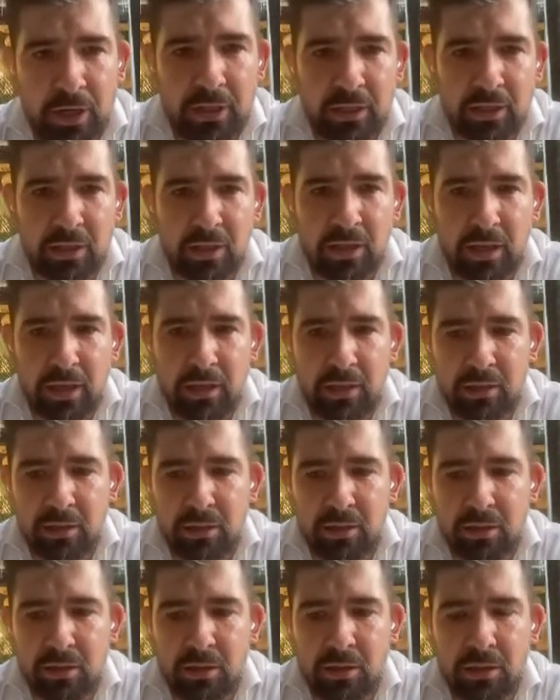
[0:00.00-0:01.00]
right? And
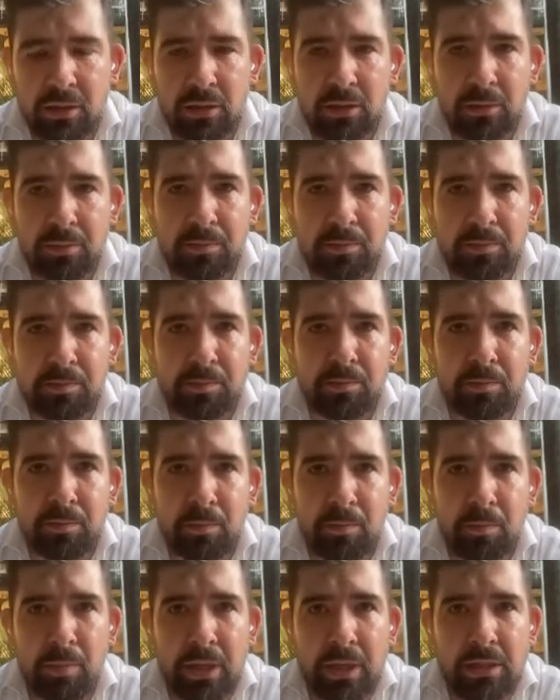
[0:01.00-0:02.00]

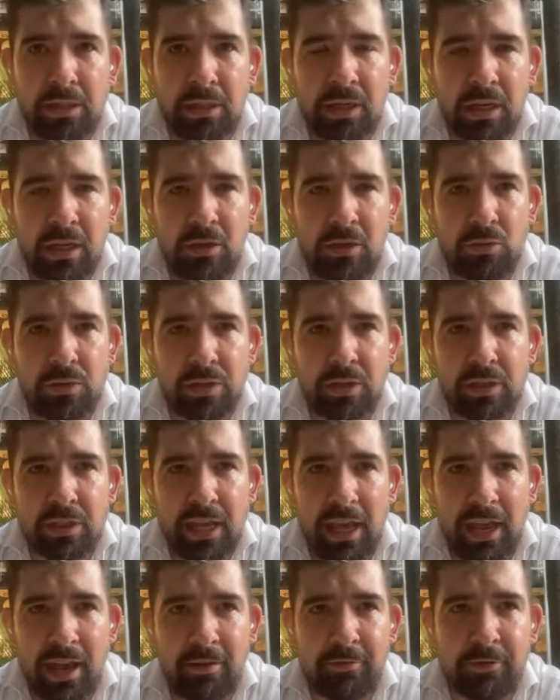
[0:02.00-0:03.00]
basically
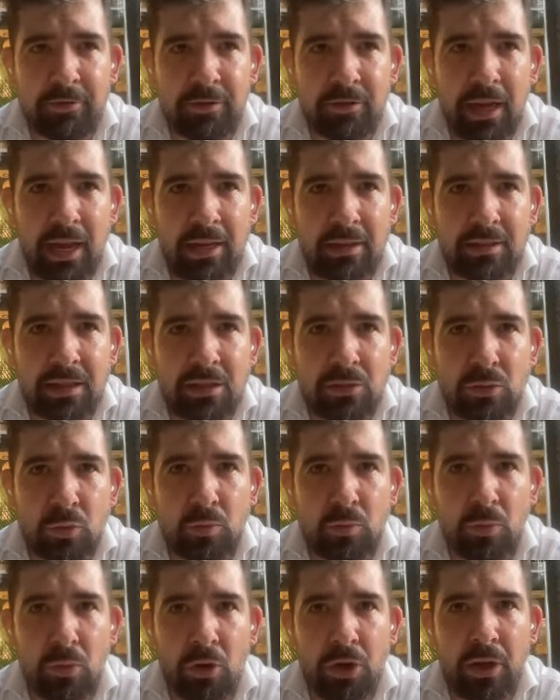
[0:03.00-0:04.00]
users have access
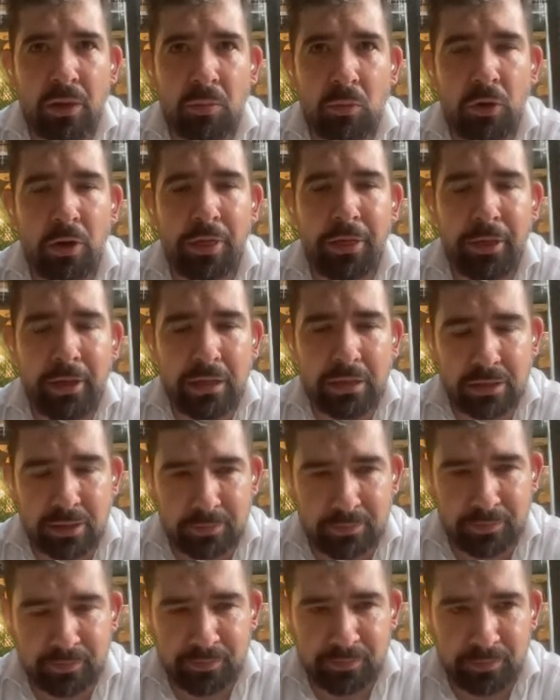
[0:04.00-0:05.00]
to more and more things.
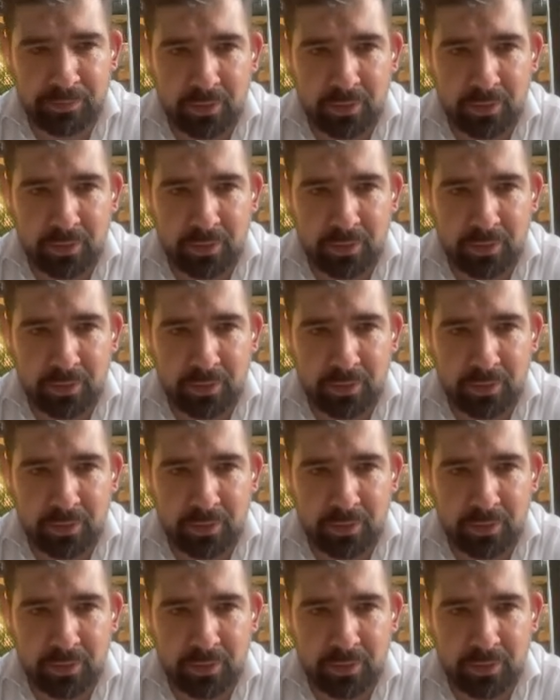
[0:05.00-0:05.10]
